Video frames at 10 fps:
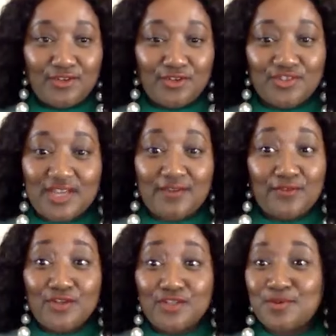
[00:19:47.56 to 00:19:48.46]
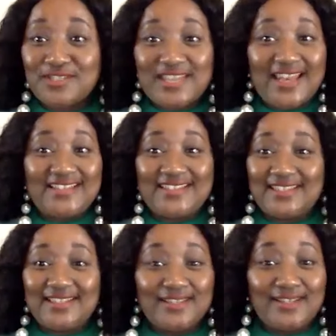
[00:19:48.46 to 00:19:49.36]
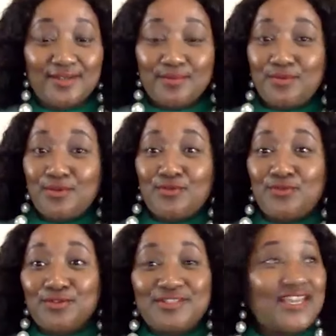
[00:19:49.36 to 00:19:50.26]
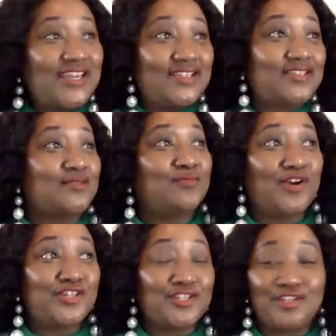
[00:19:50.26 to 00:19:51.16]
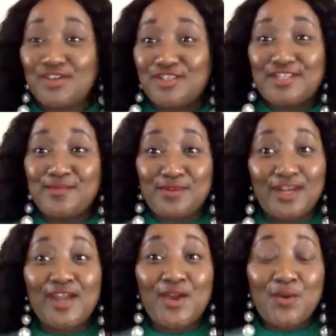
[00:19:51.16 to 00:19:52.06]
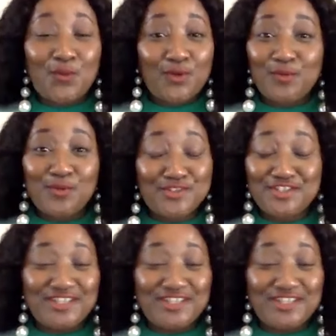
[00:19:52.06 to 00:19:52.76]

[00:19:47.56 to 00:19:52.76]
diverse, personality, beautiful, taste, modern, contemporary. What more do you